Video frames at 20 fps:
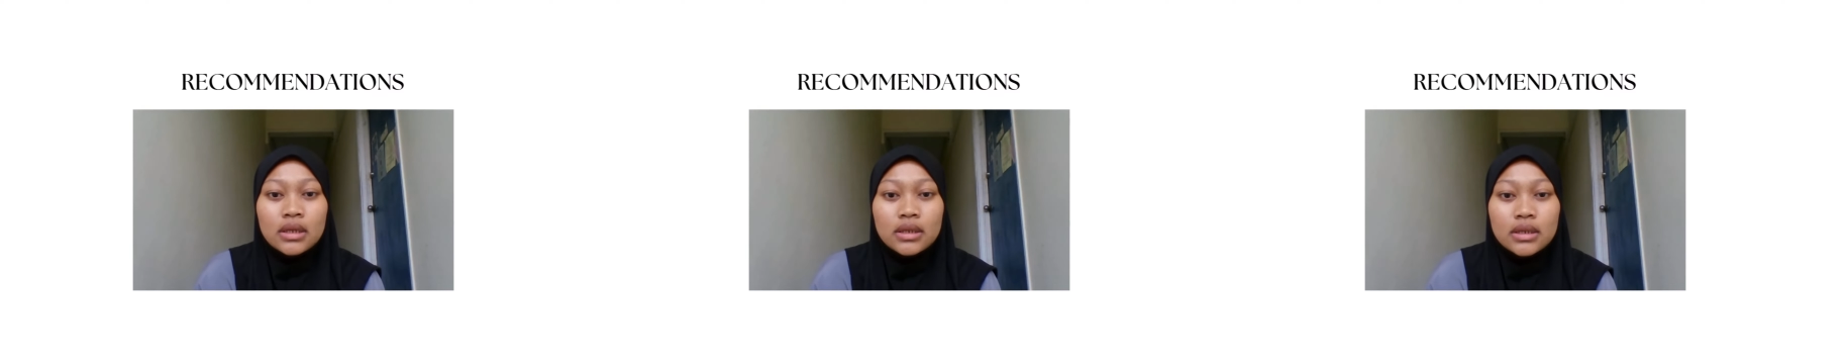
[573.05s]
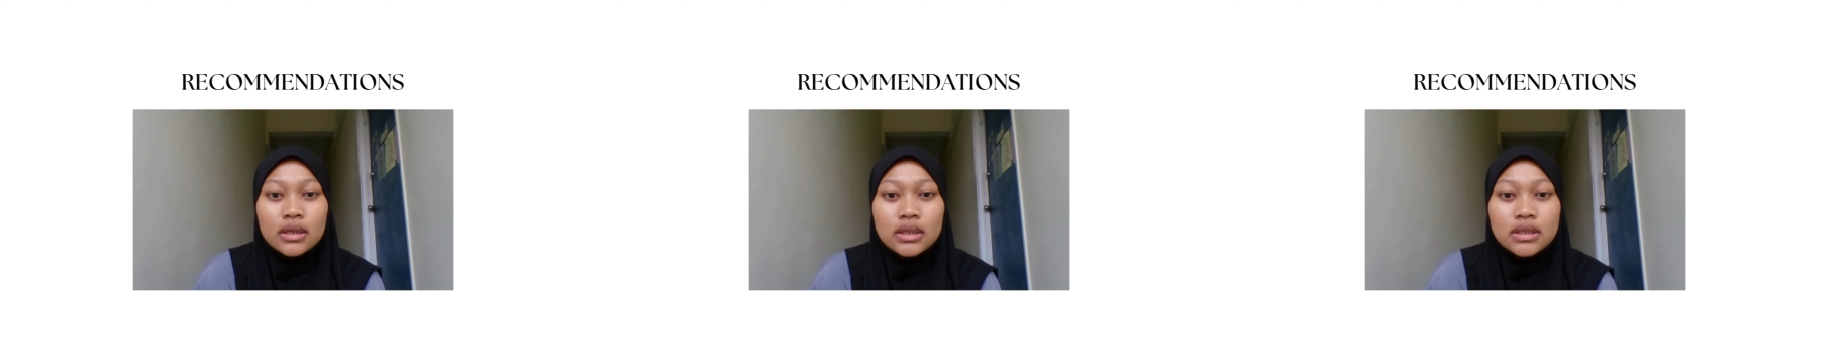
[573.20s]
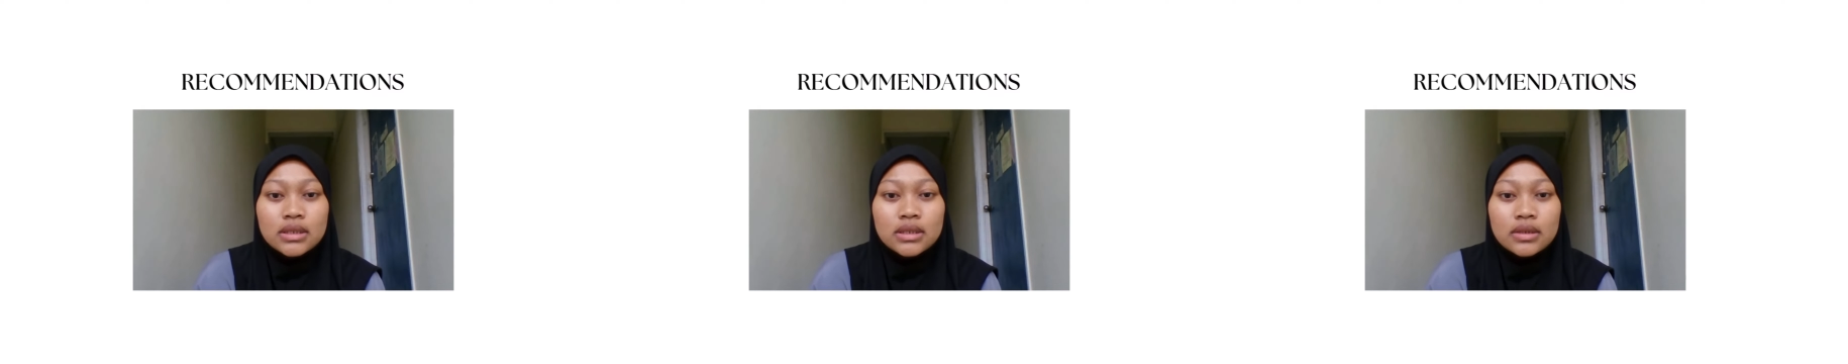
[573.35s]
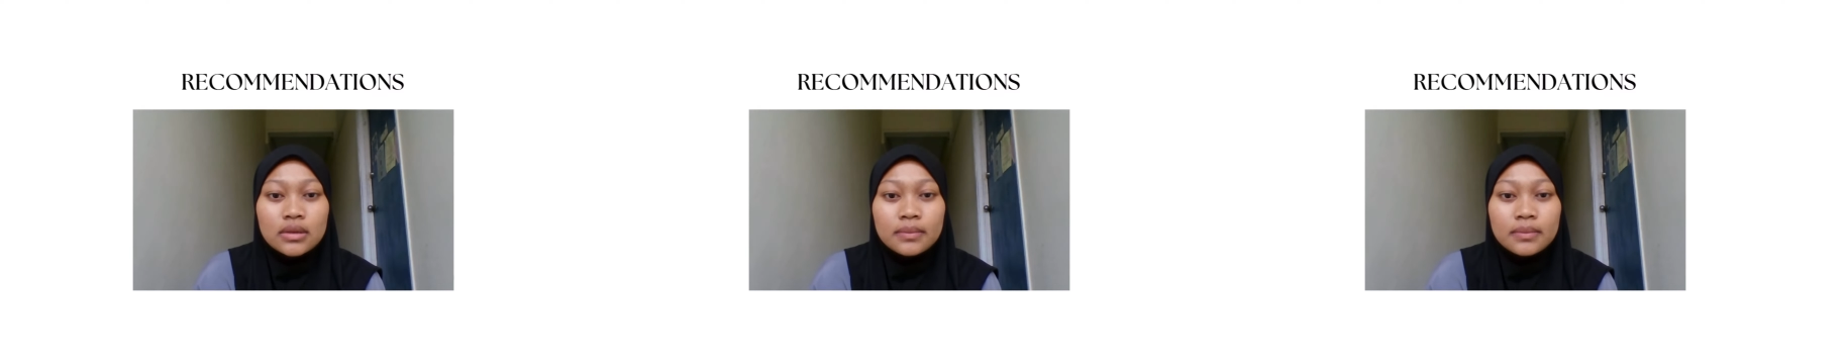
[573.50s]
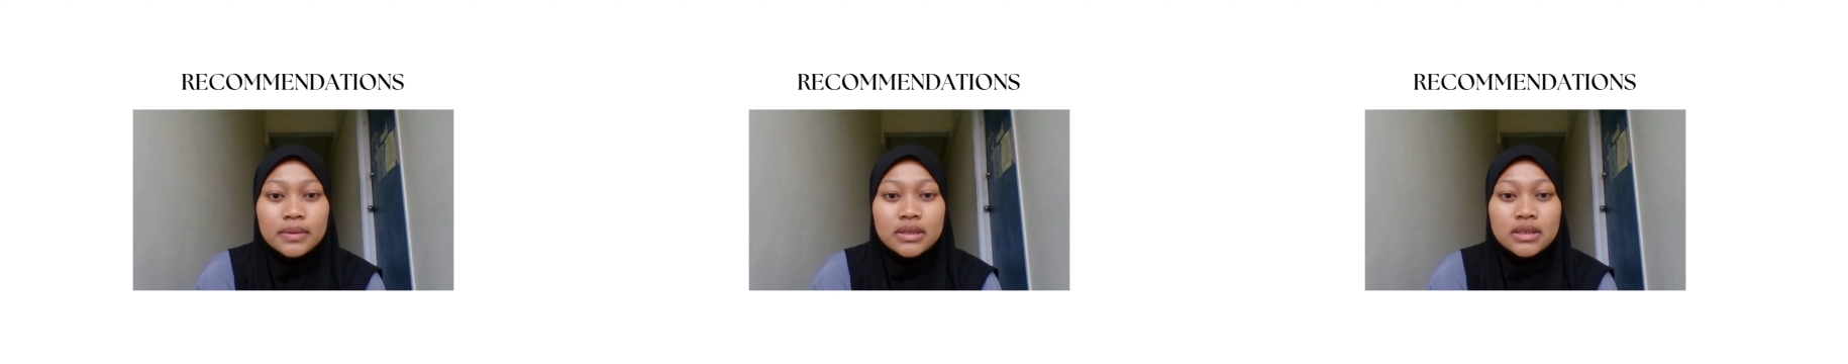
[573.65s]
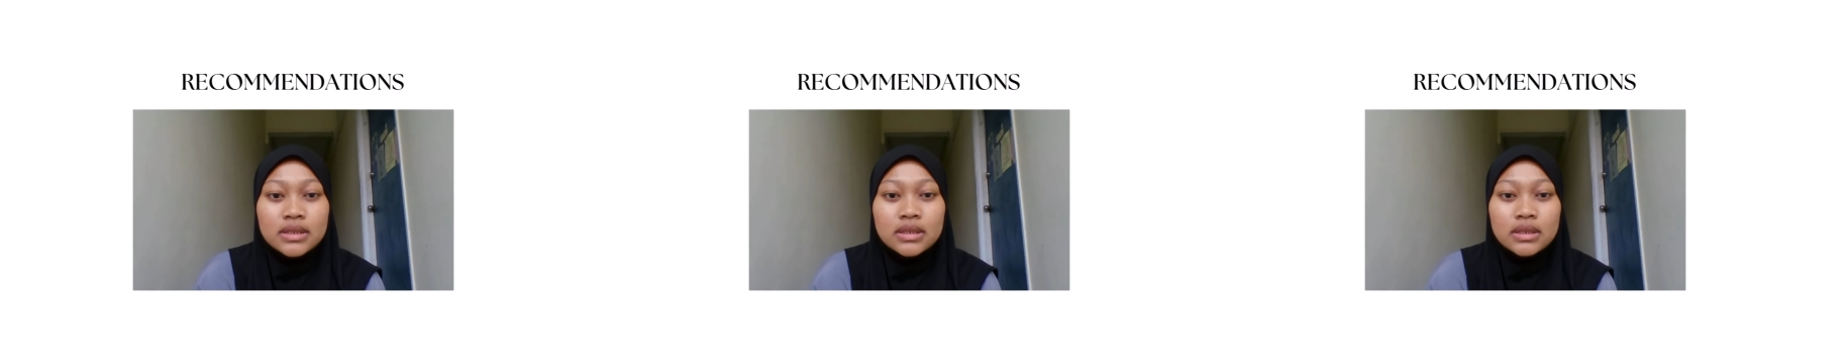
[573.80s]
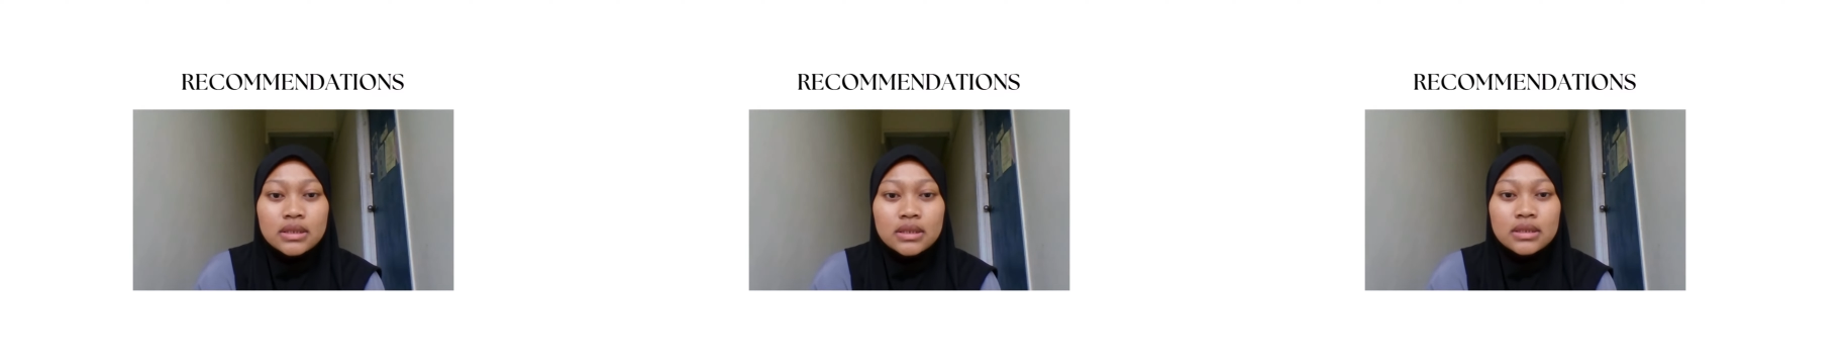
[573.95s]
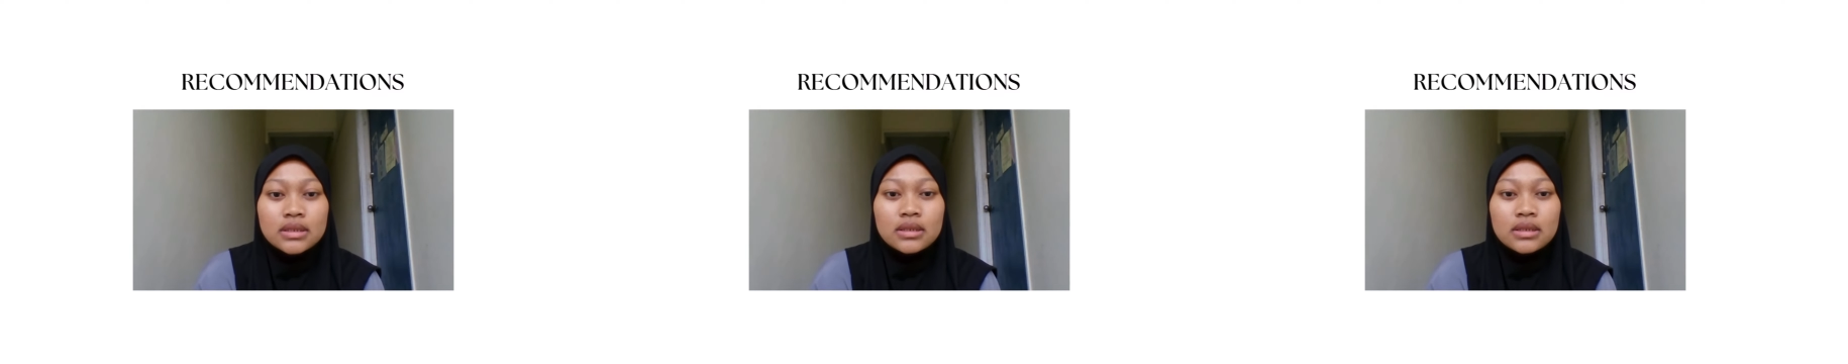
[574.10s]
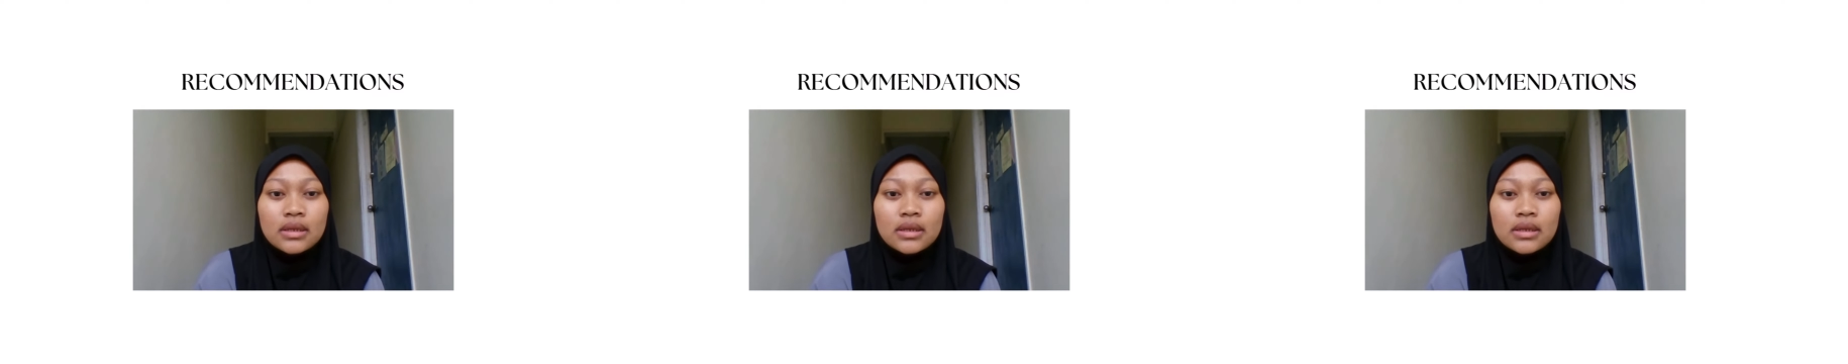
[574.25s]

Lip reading: discrepancies